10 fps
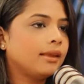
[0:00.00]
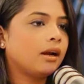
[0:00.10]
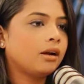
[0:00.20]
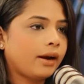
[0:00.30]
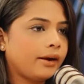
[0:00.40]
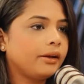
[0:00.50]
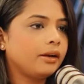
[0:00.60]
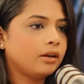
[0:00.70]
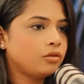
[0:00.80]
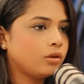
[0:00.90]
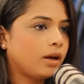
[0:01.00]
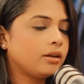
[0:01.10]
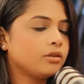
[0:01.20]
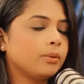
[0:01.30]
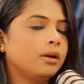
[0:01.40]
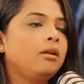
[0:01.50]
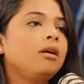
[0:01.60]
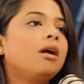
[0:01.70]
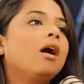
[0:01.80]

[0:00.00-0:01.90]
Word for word: there are criteria to that as well.